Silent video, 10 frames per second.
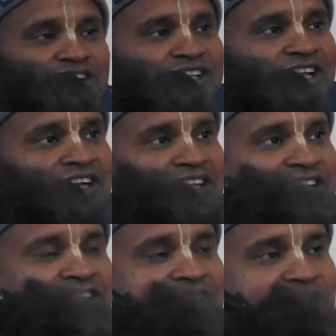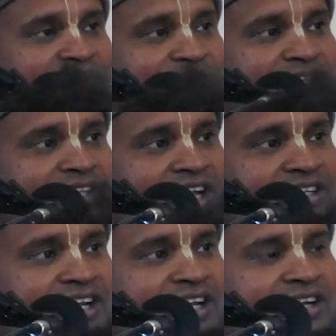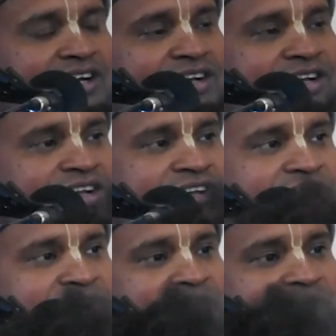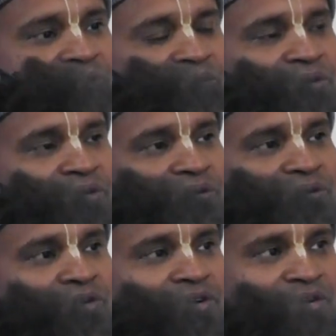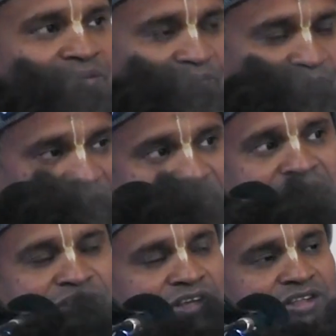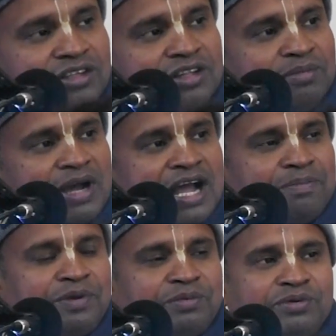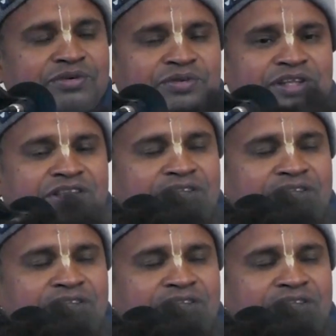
see that this is Advaita Acharya who bring Chaitanya Mahaprabhu to this